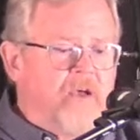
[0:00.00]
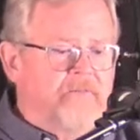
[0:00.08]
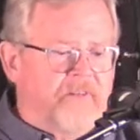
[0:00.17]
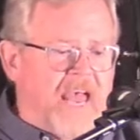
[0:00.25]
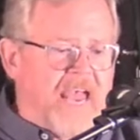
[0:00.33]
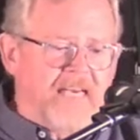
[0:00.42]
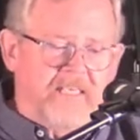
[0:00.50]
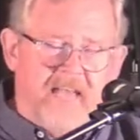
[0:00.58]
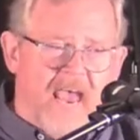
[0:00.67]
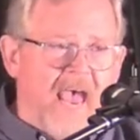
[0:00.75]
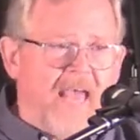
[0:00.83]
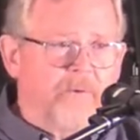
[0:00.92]
Flags
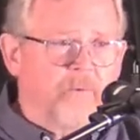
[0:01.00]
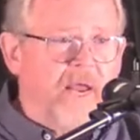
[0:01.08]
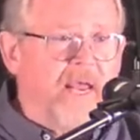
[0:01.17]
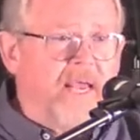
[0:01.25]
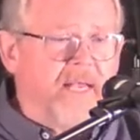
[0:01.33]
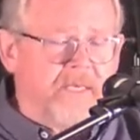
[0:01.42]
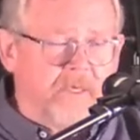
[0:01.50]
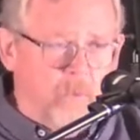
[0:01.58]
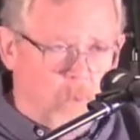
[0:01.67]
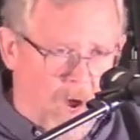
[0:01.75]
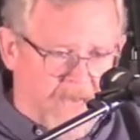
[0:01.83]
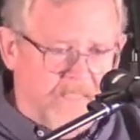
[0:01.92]
had red
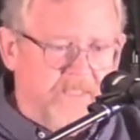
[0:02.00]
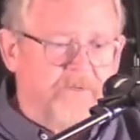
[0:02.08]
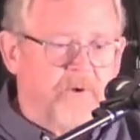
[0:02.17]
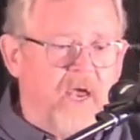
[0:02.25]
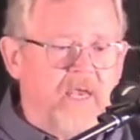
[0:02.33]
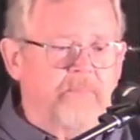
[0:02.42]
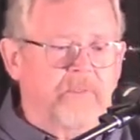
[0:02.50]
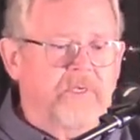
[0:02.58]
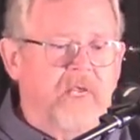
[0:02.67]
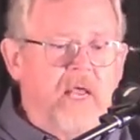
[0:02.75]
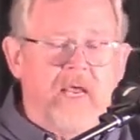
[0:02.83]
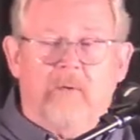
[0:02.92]
and white
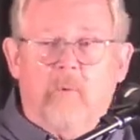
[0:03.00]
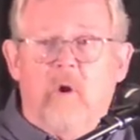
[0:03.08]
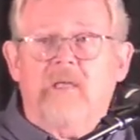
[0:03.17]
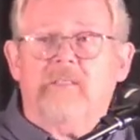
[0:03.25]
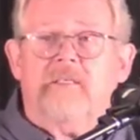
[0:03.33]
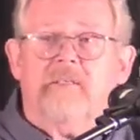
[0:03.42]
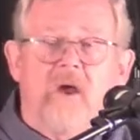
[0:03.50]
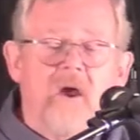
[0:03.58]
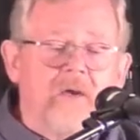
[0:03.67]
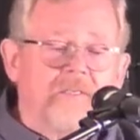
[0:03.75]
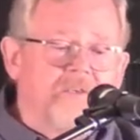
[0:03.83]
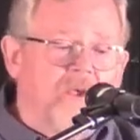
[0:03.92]
stripes and white
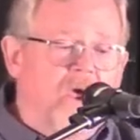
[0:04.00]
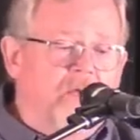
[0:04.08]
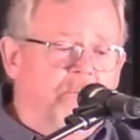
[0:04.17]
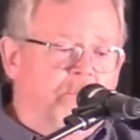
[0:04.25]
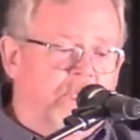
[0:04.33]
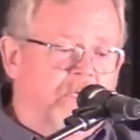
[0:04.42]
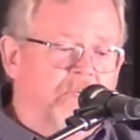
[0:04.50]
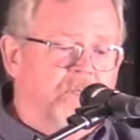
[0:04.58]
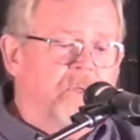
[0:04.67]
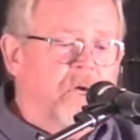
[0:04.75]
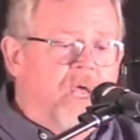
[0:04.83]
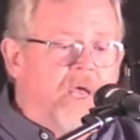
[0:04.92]
stars on
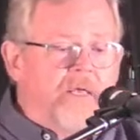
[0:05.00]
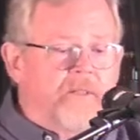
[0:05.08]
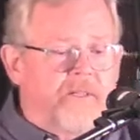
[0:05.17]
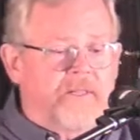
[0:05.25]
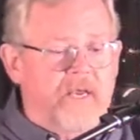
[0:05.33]
blue.